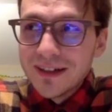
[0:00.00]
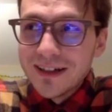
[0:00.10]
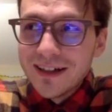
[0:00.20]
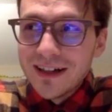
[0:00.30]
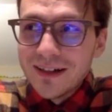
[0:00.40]

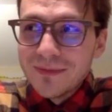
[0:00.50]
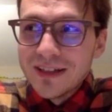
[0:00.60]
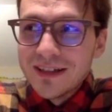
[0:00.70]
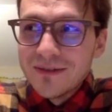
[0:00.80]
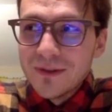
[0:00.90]
For
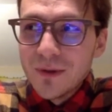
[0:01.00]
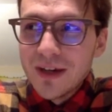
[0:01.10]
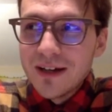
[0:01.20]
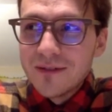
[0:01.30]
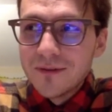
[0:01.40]
one, I
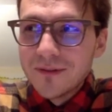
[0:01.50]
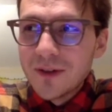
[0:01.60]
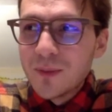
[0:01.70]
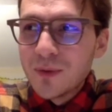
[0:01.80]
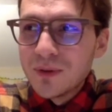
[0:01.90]
mean, if
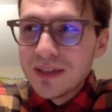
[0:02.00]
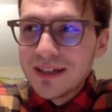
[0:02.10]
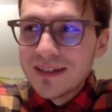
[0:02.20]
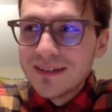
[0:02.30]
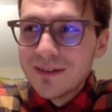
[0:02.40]
you have
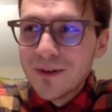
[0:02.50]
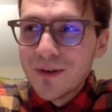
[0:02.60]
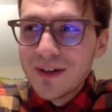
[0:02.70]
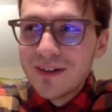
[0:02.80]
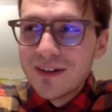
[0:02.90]
available
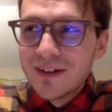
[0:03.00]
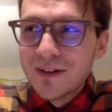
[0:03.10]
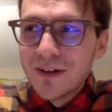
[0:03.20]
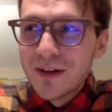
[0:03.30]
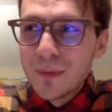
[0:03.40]
land to
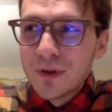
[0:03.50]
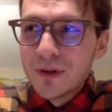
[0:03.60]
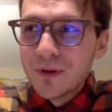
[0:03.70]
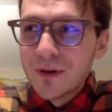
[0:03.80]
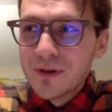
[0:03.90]
do it
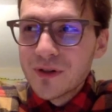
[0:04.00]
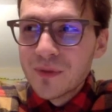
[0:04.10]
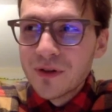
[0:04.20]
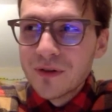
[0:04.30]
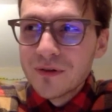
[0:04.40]
and you're able
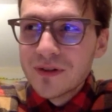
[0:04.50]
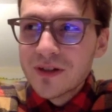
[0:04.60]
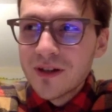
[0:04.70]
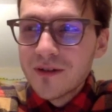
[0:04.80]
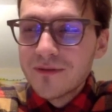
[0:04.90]
to grow
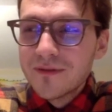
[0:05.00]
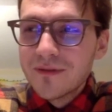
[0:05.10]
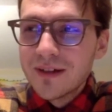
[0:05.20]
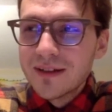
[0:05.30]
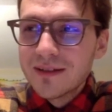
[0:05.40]
some of your own
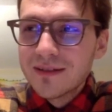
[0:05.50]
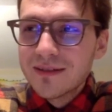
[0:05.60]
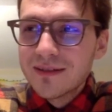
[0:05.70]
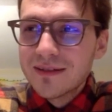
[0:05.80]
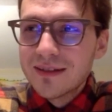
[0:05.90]

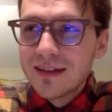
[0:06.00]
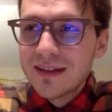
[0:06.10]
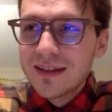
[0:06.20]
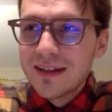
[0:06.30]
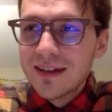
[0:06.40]
stuff, I
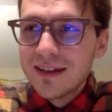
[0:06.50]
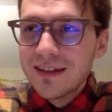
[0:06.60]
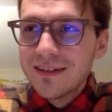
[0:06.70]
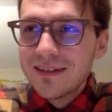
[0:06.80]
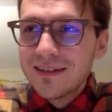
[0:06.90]

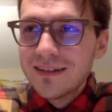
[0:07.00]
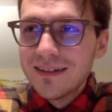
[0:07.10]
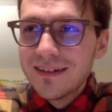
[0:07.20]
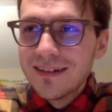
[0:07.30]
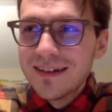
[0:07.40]
think
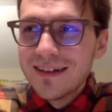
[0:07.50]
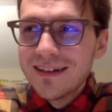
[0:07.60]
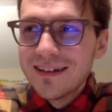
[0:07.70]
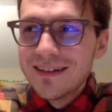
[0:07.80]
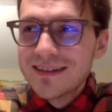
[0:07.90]
that
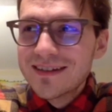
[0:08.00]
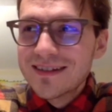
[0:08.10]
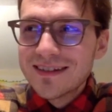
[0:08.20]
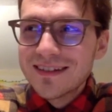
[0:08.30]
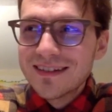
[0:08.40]

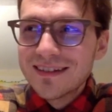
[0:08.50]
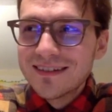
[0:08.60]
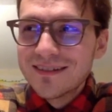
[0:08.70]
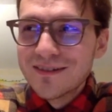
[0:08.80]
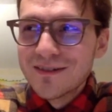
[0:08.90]

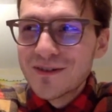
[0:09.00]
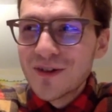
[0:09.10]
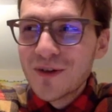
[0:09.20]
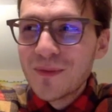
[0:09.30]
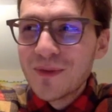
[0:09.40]

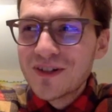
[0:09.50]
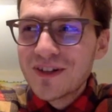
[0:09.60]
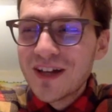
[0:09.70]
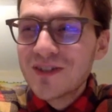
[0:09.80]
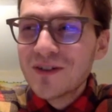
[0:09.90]

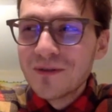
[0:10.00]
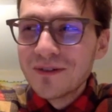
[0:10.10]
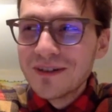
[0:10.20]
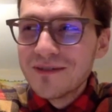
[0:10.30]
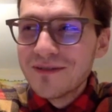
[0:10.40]
there's so
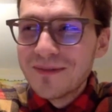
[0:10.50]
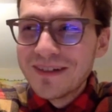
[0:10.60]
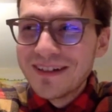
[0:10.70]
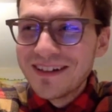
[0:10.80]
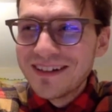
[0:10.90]
much
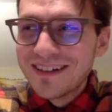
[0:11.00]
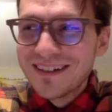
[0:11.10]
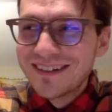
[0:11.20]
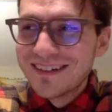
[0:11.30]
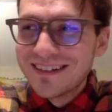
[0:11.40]
tension relief. I
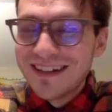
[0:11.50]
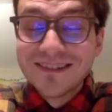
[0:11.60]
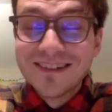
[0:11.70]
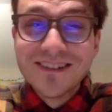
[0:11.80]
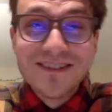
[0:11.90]
mean, I
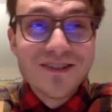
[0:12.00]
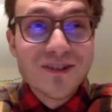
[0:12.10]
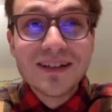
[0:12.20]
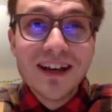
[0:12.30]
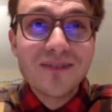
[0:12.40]

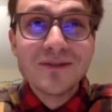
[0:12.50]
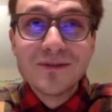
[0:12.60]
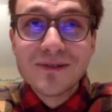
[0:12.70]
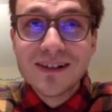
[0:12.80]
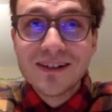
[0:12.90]
don't know. There's
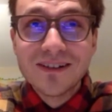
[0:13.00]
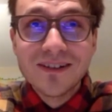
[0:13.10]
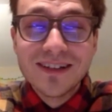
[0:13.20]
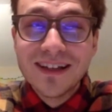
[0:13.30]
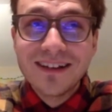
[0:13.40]
so many
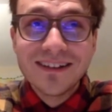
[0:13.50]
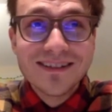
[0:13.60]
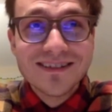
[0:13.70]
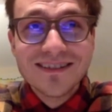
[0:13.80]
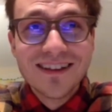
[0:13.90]
avenues I could
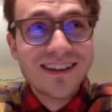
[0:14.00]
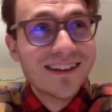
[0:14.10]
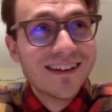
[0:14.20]
go down.